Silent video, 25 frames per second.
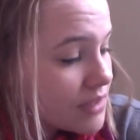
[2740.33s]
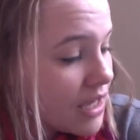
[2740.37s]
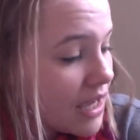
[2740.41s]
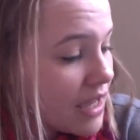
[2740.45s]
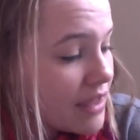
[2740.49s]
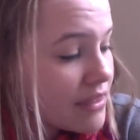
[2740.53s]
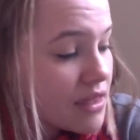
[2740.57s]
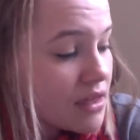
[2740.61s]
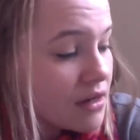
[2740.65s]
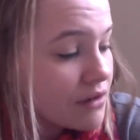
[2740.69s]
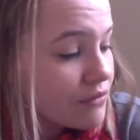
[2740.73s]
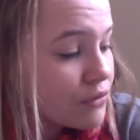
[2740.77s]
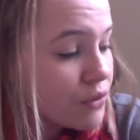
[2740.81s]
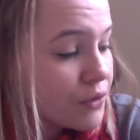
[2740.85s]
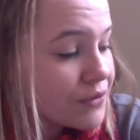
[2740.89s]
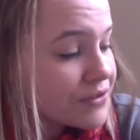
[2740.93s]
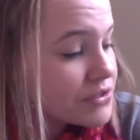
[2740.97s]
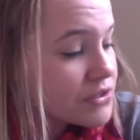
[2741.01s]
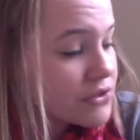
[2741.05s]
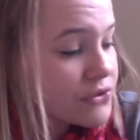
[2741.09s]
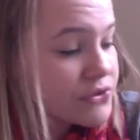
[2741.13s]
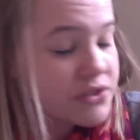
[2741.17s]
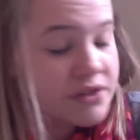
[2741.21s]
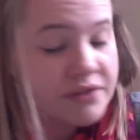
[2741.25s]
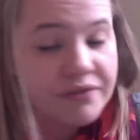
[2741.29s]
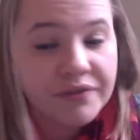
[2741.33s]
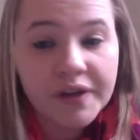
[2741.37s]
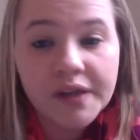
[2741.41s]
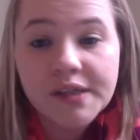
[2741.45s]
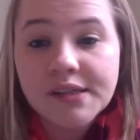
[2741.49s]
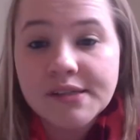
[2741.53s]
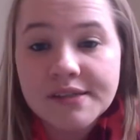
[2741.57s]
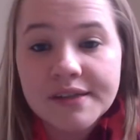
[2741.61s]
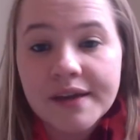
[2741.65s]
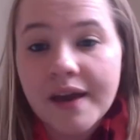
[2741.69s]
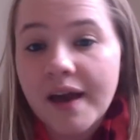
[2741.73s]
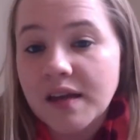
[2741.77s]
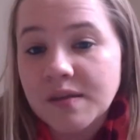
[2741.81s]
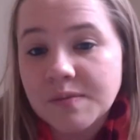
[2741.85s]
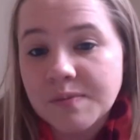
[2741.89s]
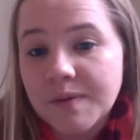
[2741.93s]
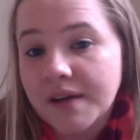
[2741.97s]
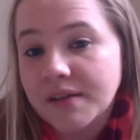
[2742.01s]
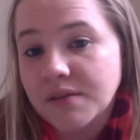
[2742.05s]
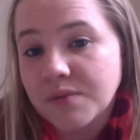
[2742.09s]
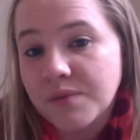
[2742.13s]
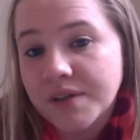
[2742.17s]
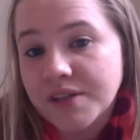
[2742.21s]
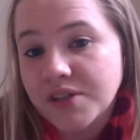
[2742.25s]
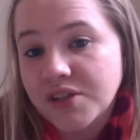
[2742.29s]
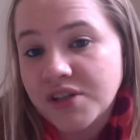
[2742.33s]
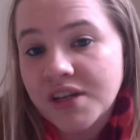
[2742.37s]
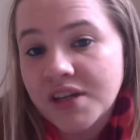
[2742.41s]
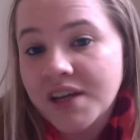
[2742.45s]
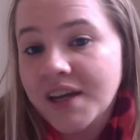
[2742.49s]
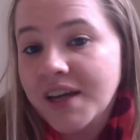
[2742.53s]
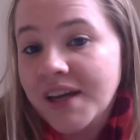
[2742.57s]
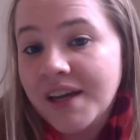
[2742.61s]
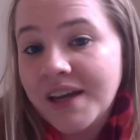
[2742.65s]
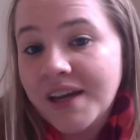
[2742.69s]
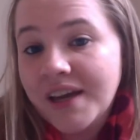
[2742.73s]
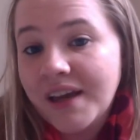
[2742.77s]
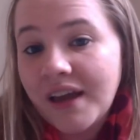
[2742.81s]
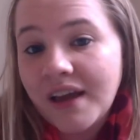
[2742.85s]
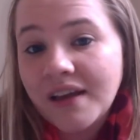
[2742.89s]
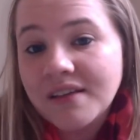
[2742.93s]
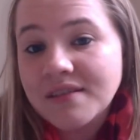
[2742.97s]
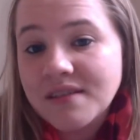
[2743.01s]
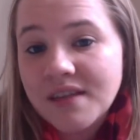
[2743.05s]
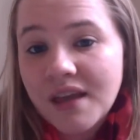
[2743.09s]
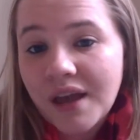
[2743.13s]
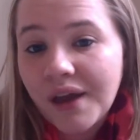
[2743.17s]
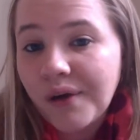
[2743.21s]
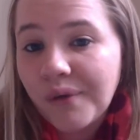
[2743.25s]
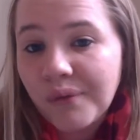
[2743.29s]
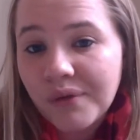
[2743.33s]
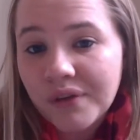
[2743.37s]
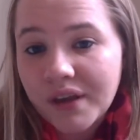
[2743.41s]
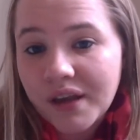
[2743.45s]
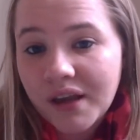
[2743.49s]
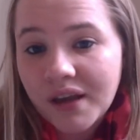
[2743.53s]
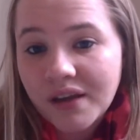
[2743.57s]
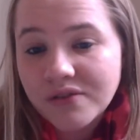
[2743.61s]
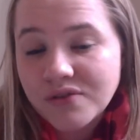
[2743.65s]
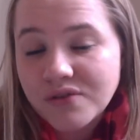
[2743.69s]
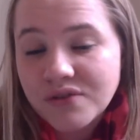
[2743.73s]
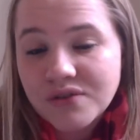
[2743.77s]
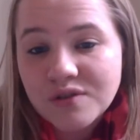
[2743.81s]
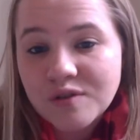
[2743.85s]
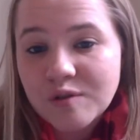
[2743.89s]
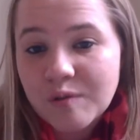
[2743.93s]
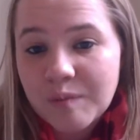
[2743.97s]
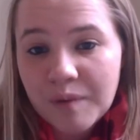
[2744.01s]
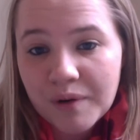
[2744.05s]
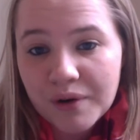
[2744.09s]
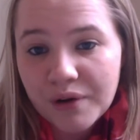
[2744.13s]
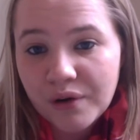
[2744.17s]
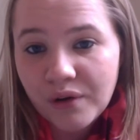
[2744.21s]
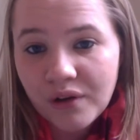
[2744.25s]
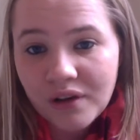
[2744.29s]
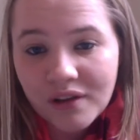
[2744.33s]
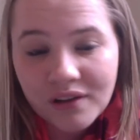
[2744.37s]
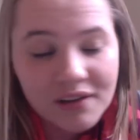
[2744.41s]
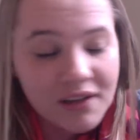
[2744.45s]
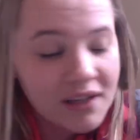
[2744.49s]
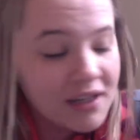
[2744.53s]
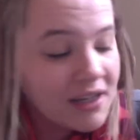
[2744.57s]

And then, of course, there's the fantasy aspect, which is equally just super cool